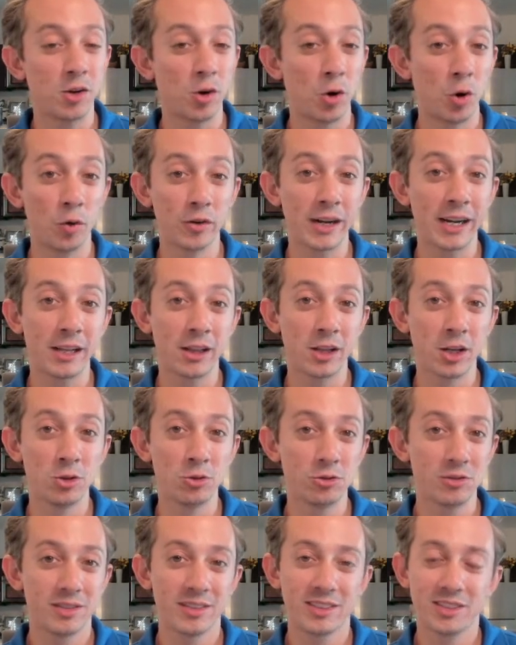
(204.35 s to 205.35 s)
Overnight
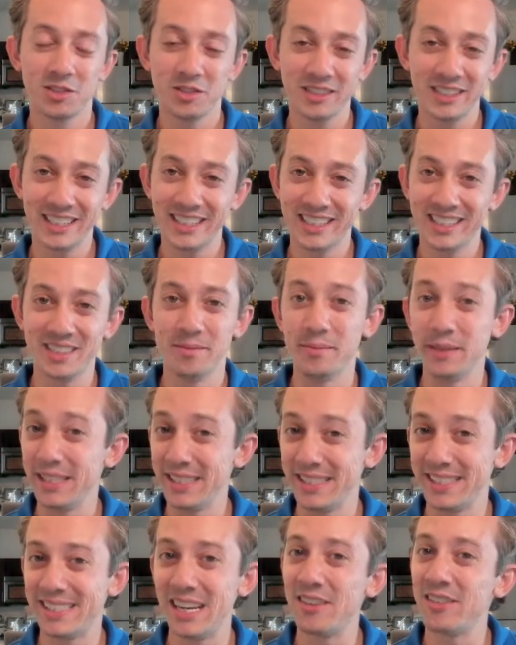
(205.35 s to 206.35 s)
lows only in the
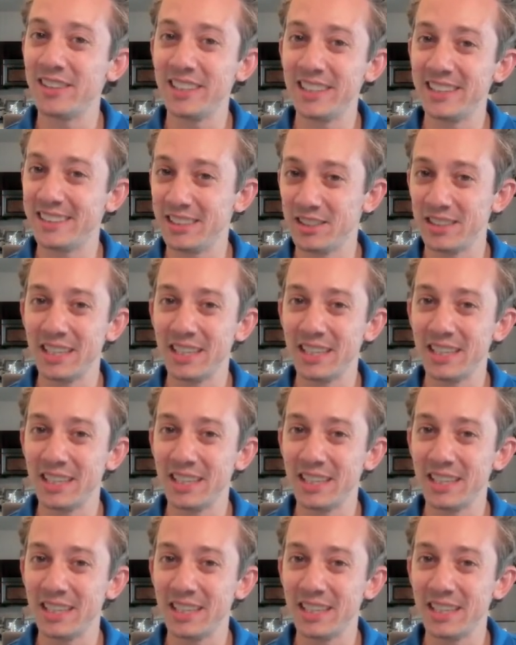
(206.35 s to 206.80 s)
mid-70s here.